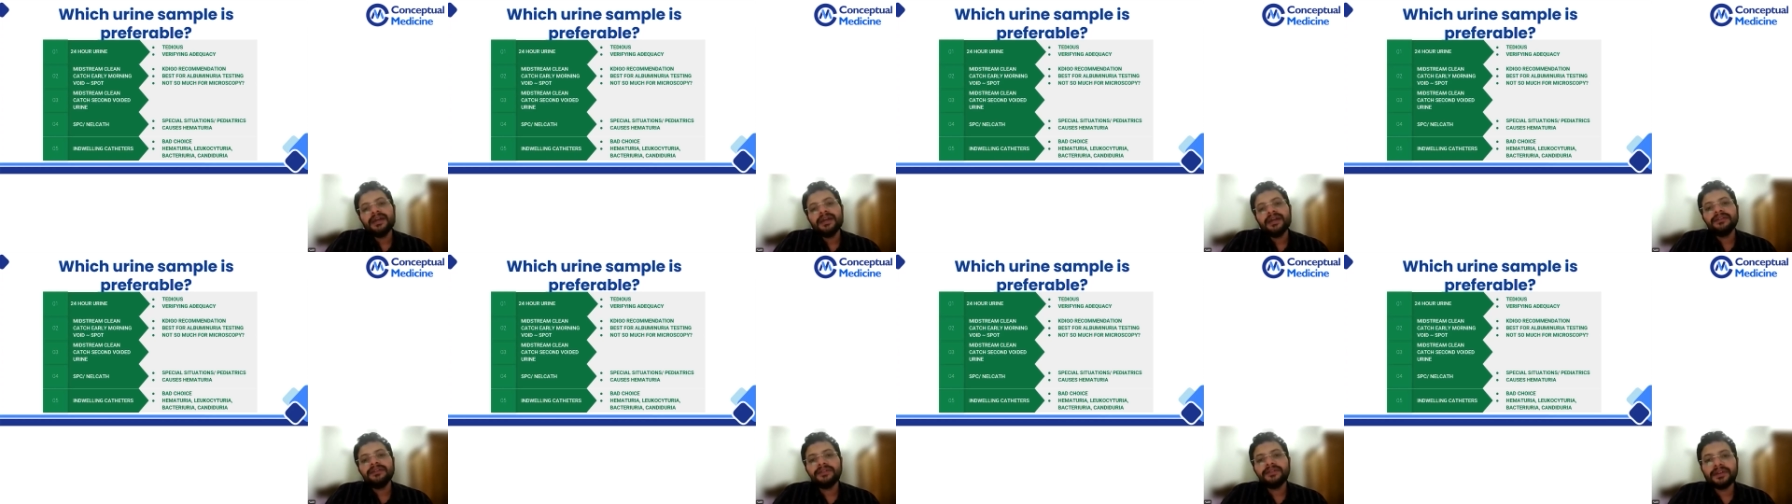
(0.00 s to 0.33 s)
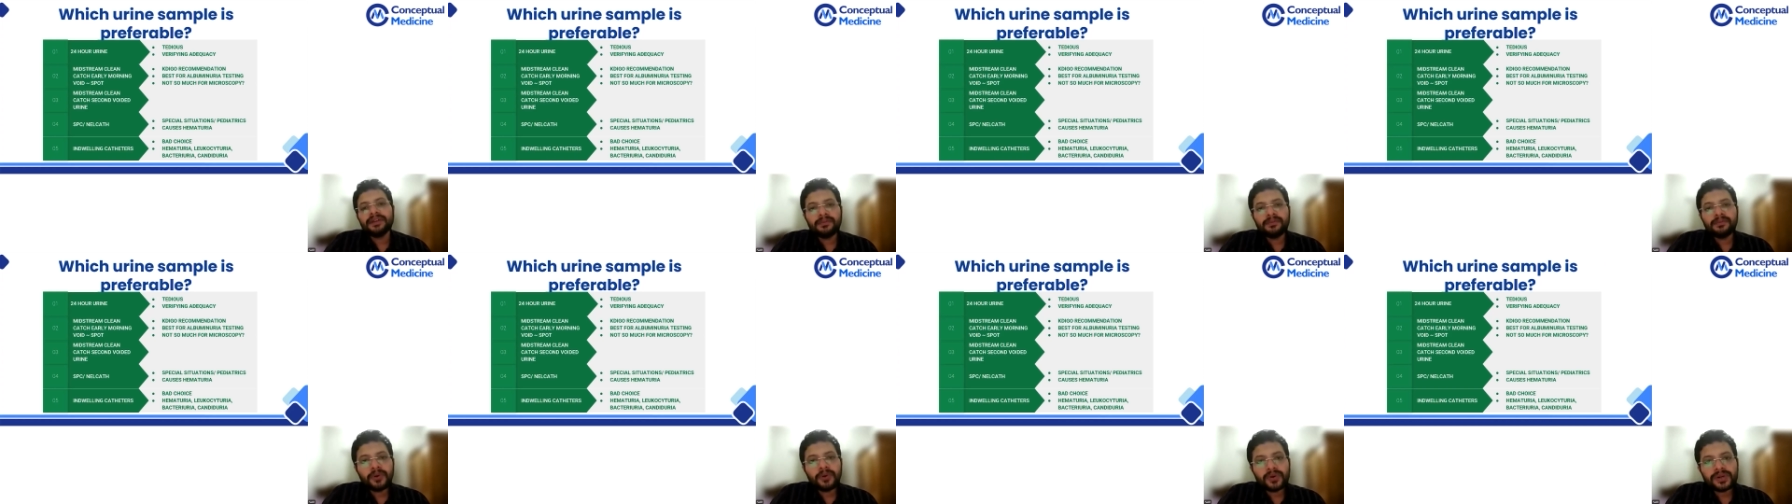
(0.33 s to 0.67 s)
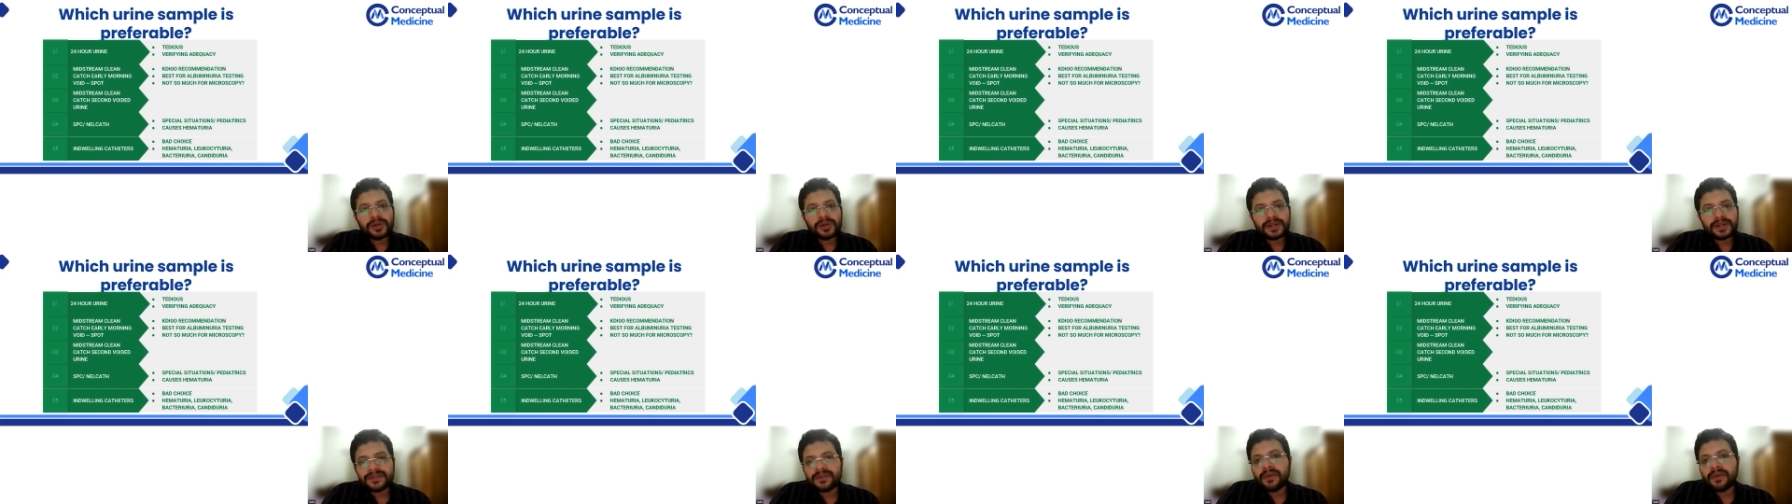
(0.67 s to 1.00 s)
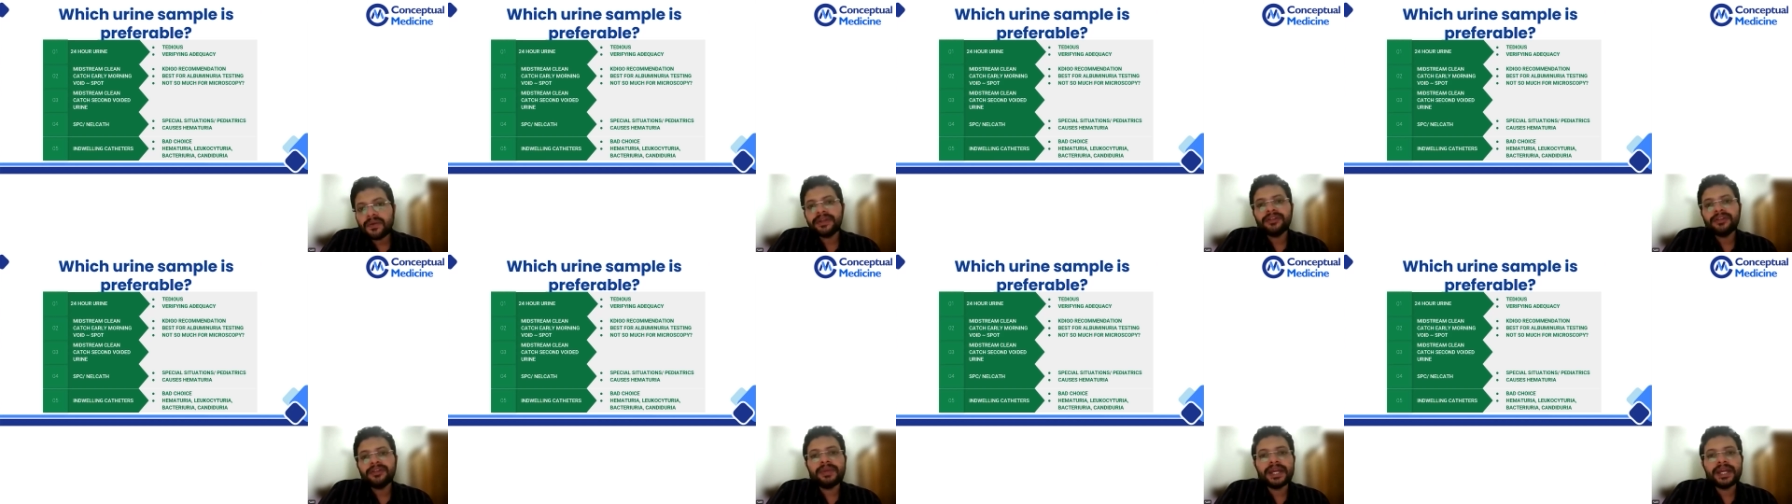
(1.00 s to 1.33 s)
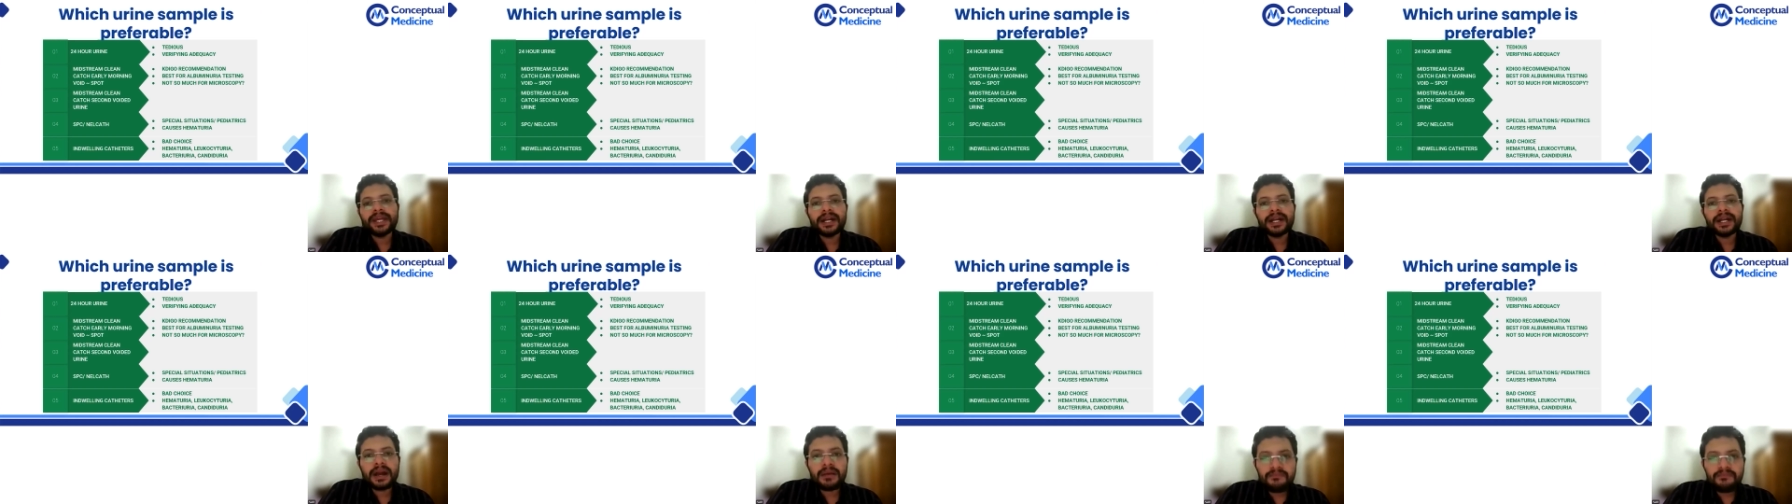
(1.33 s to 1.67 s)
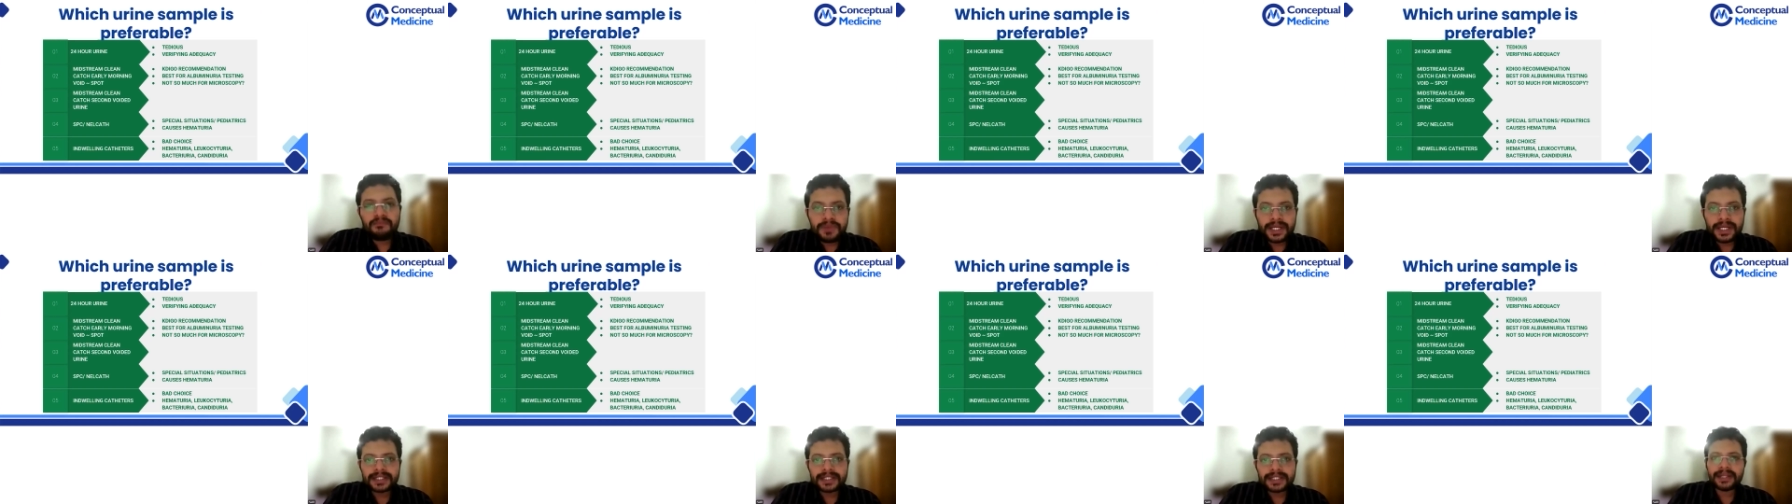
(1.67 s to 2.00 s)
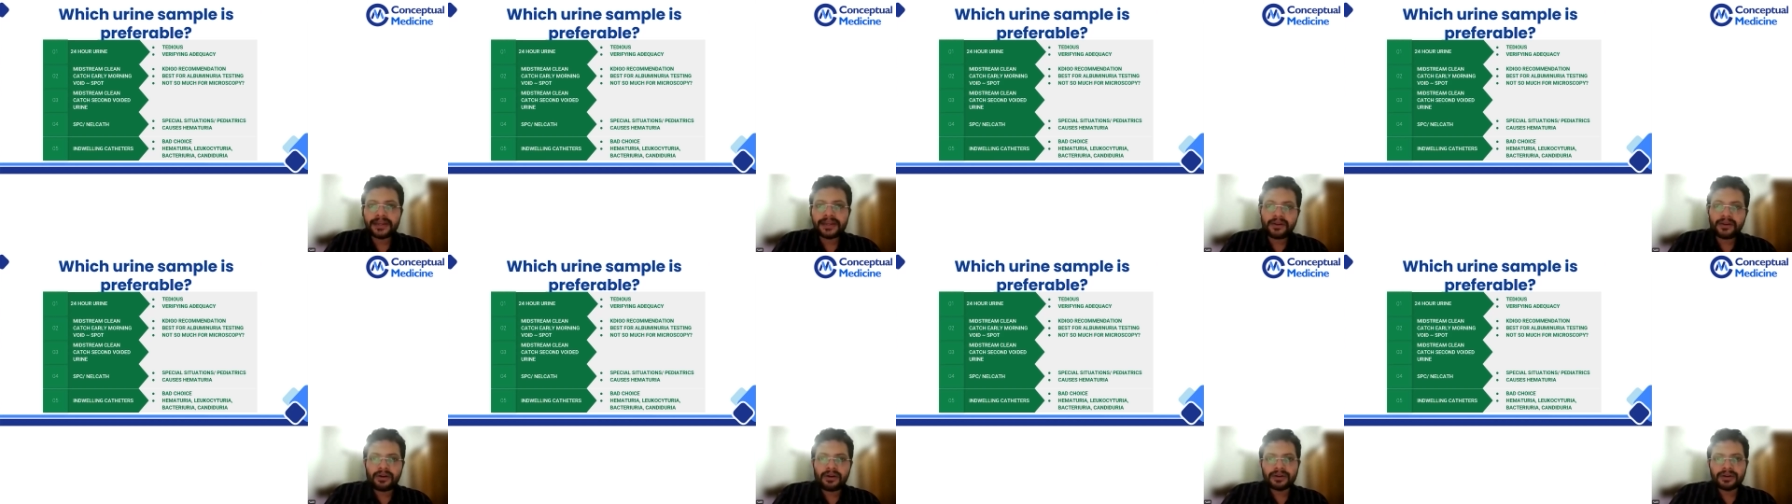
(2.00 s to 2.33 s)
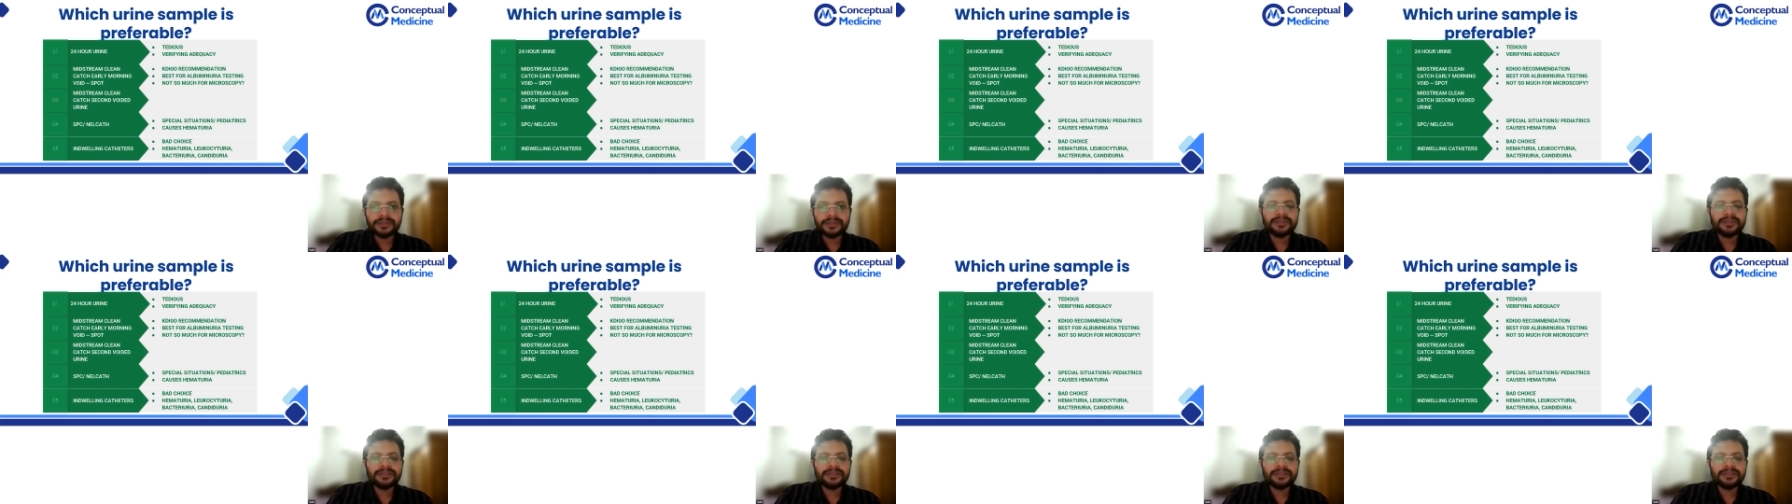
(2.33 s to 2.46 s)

the report is going to be completely wrong.